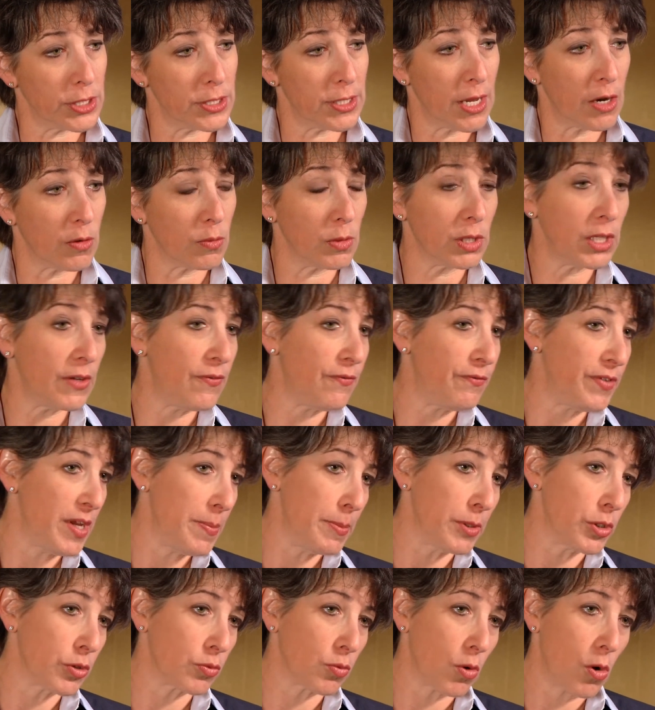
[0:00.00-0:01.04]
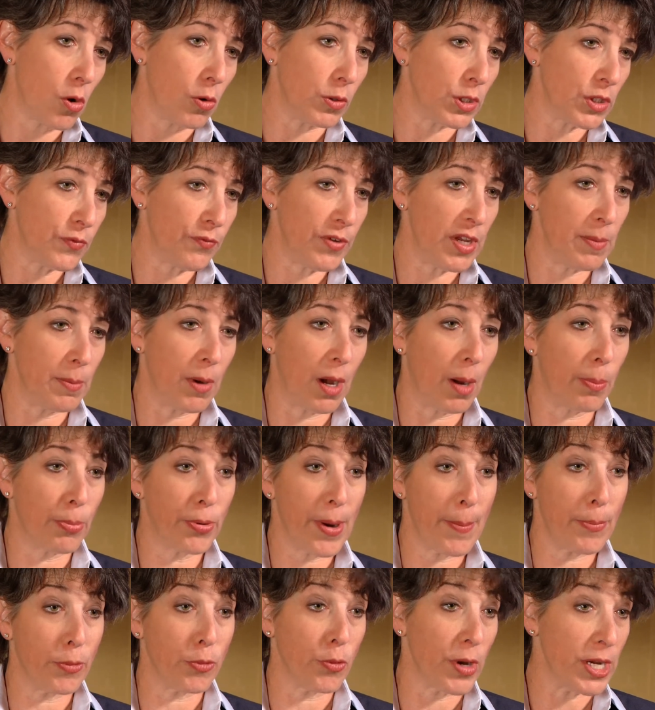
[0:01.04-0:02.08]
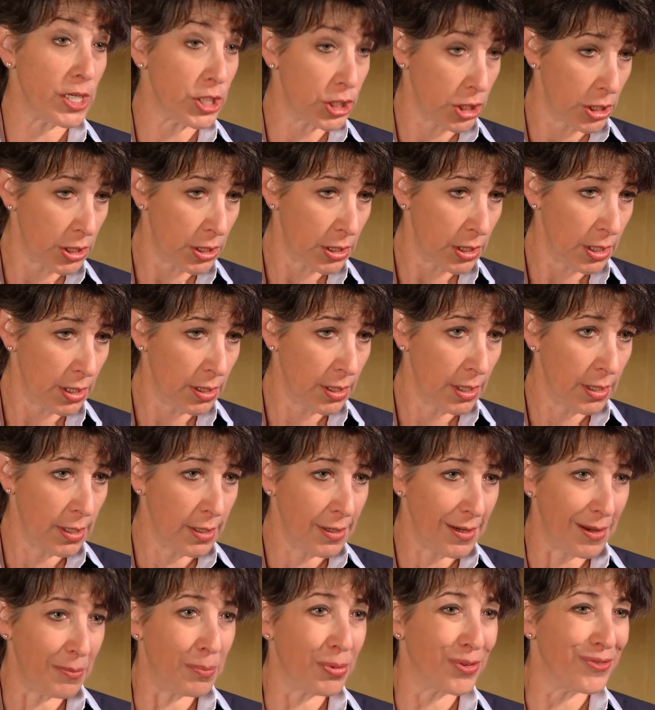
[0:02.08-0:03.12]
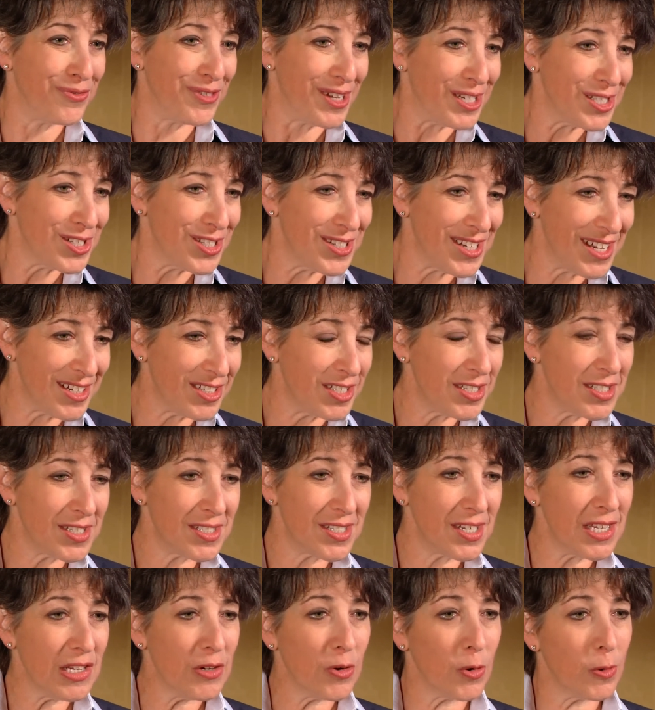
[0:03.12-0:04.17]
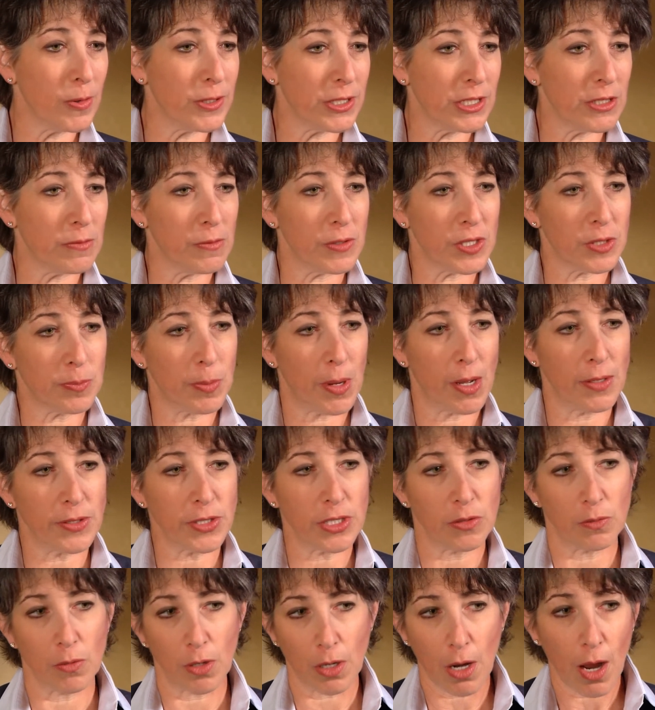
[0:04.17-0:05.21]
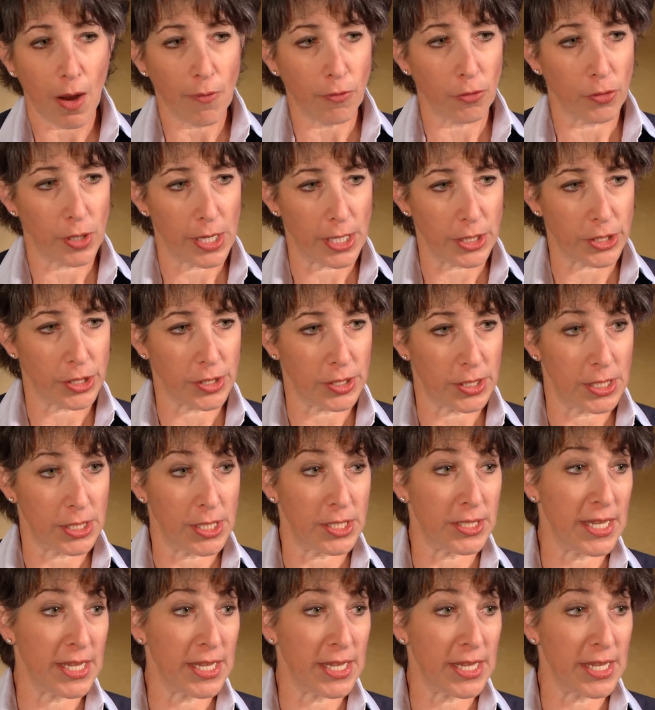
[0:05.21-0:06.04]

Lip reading: Is that really FEMA's role? Is FEMA a preparation and prevention agency, or is it a response and recovery agency?